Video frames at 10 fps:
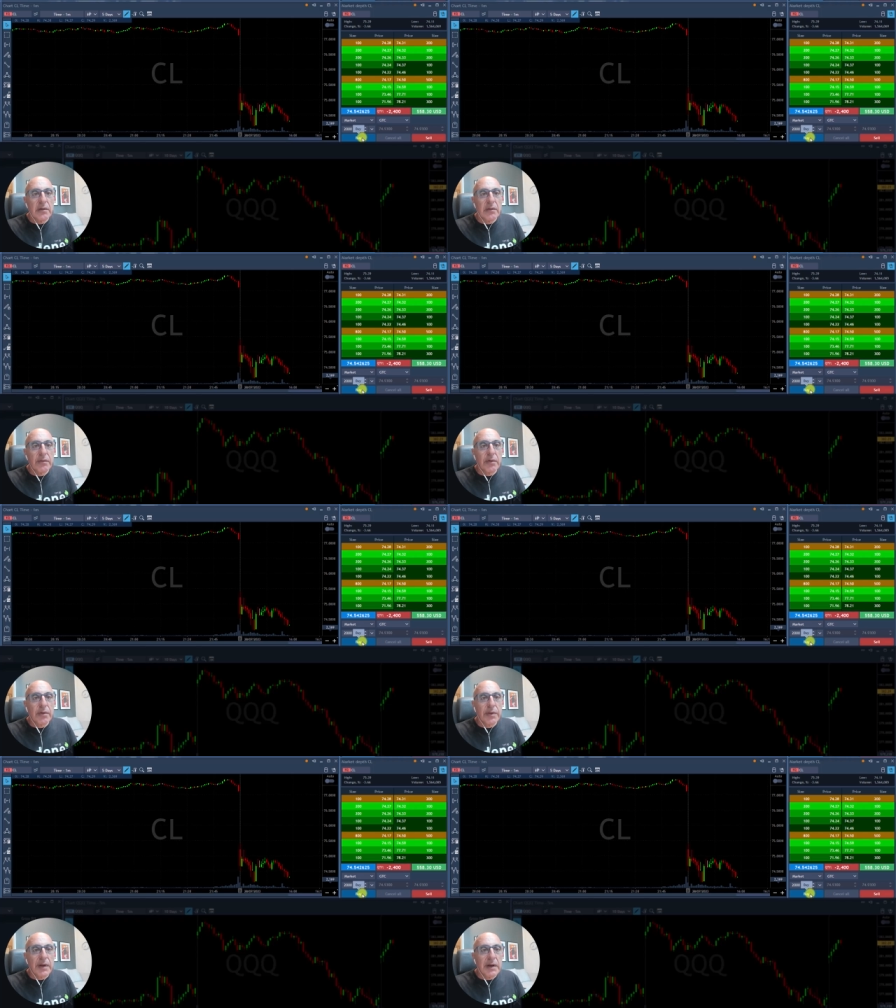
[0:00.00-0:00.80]
for
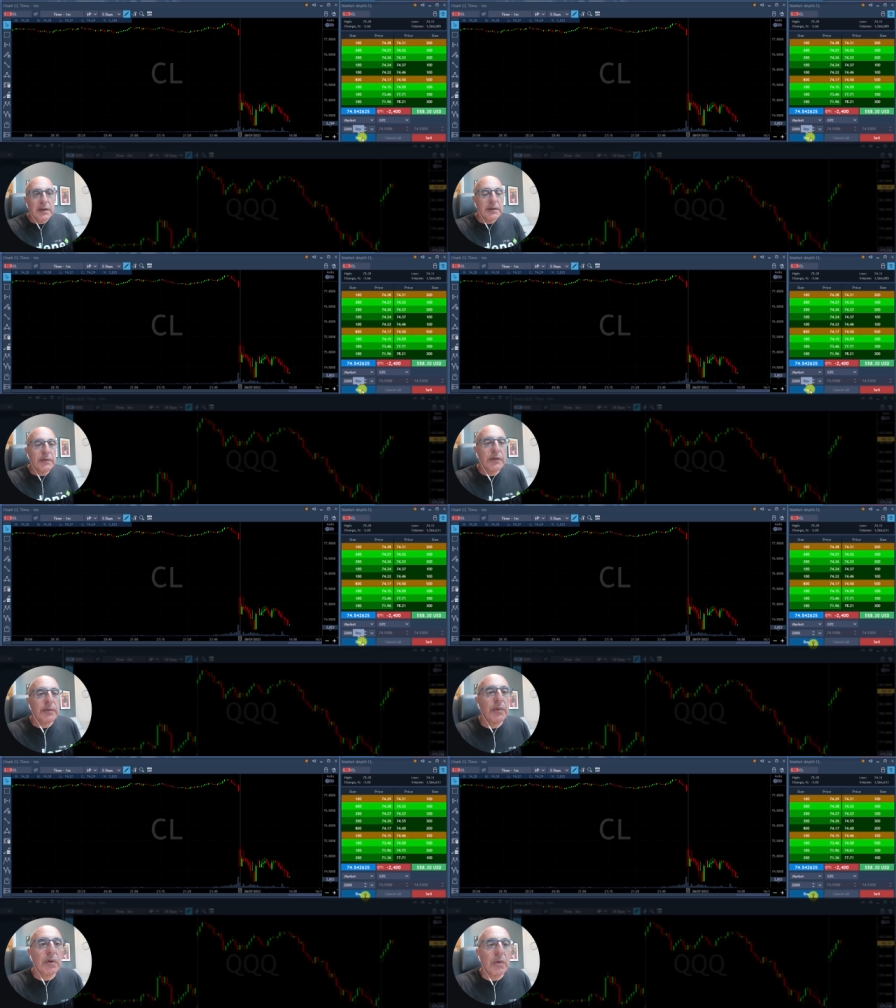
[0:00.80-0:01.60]
the relatively
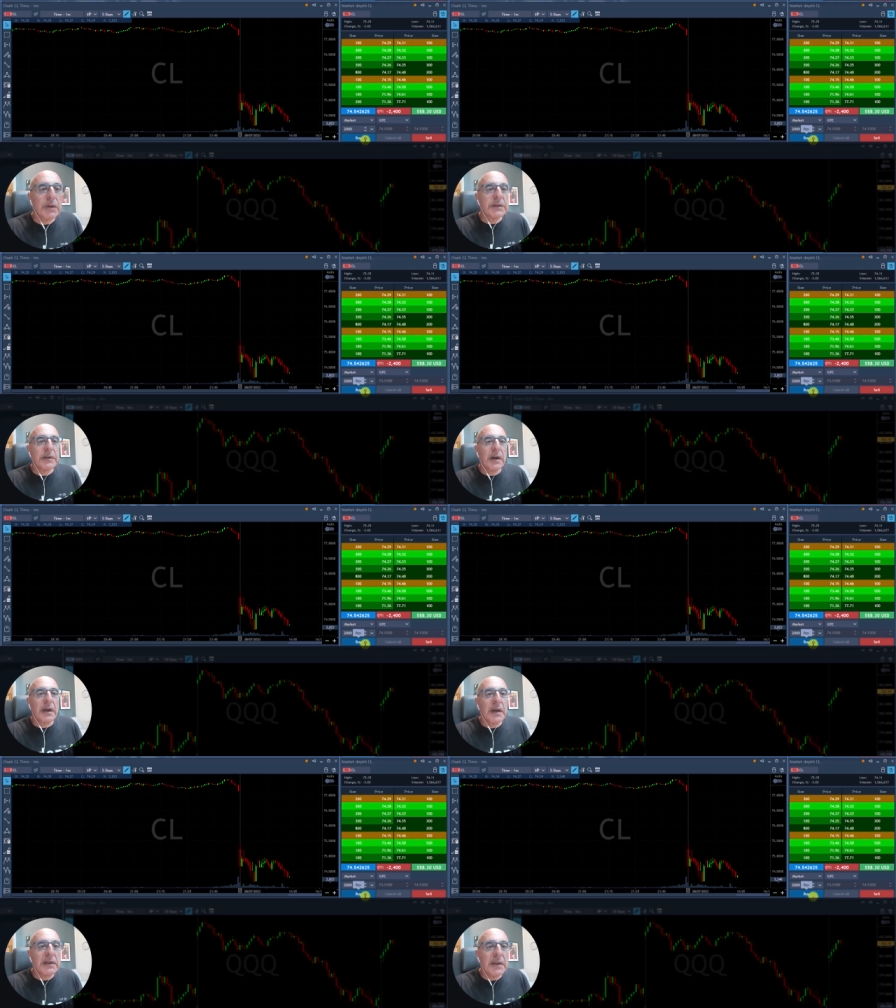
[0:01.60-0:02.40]
small quantity I
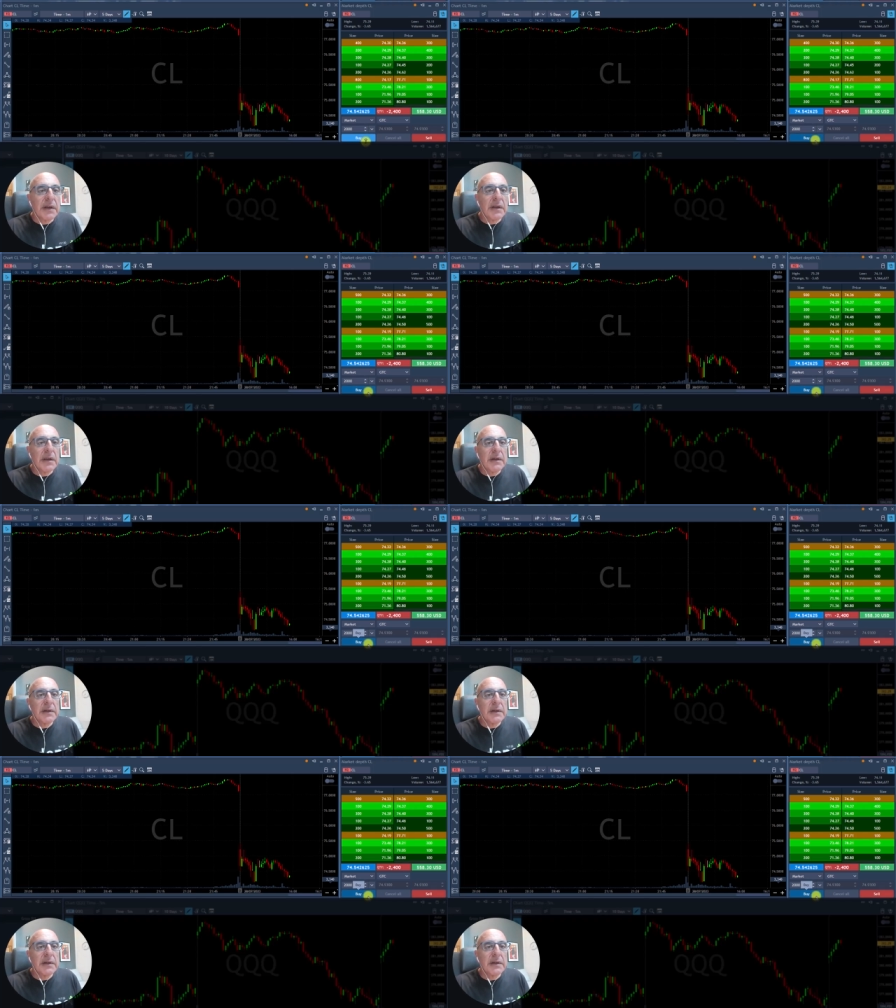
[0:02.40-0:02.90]
added earlier.